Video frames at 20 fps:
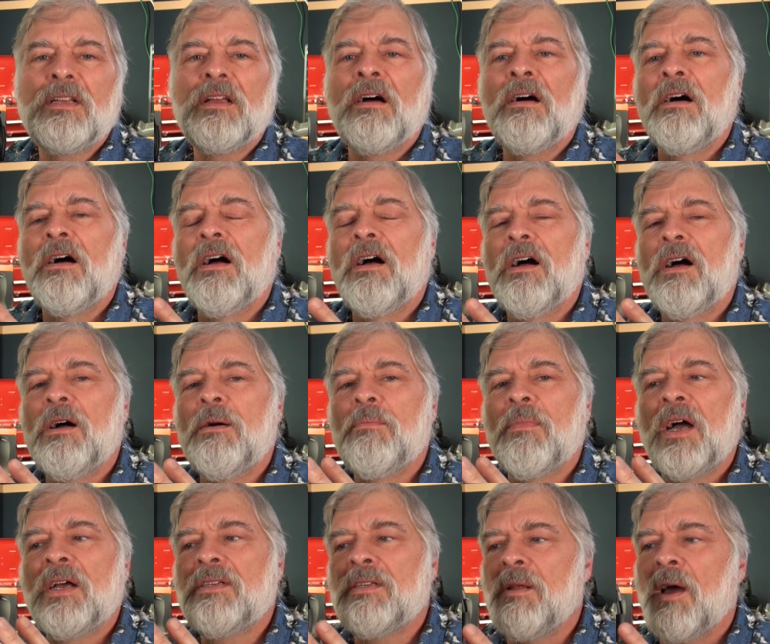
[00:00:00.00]

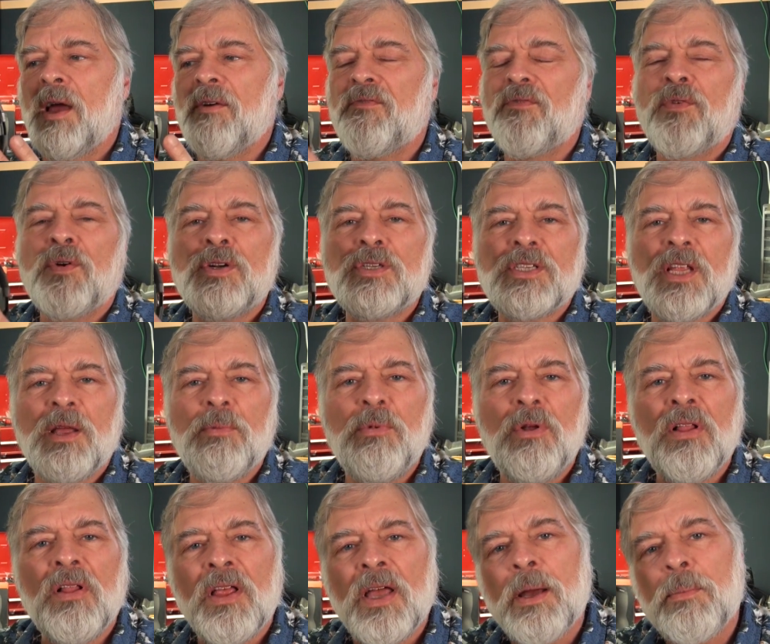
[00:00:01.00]
Um, I, I first I
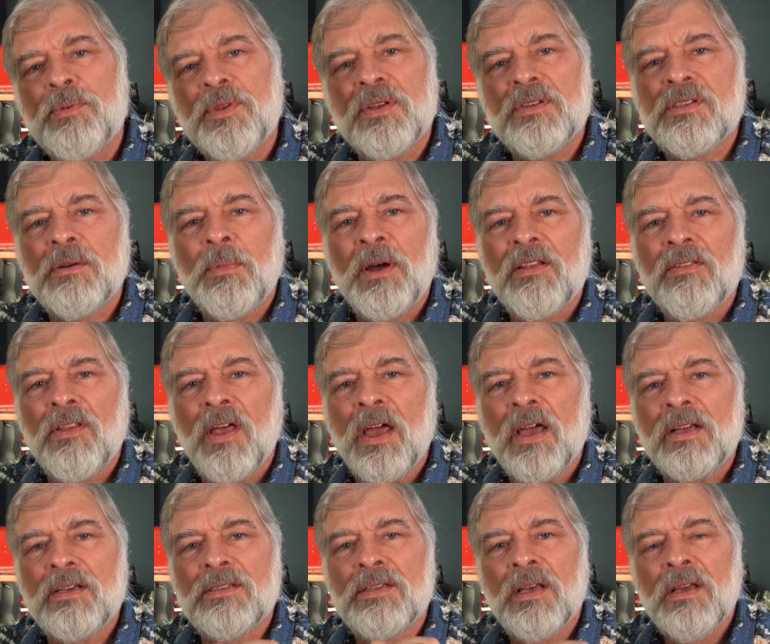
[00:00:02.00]
clamped it to my
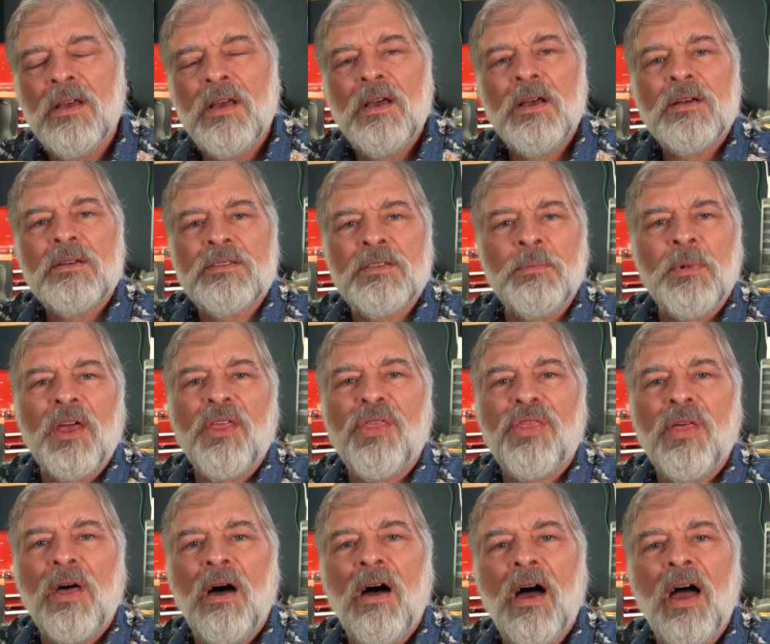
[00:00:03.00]
legs, to my
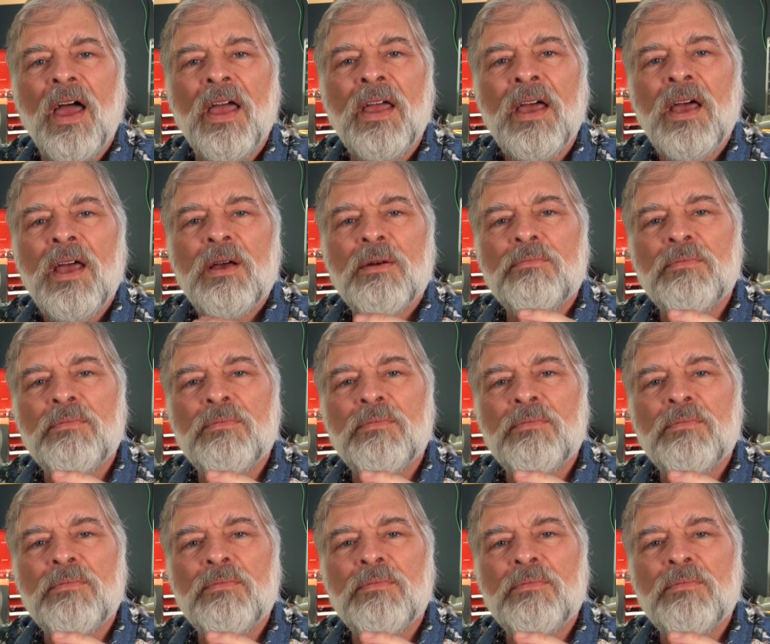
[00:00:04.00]
thigh,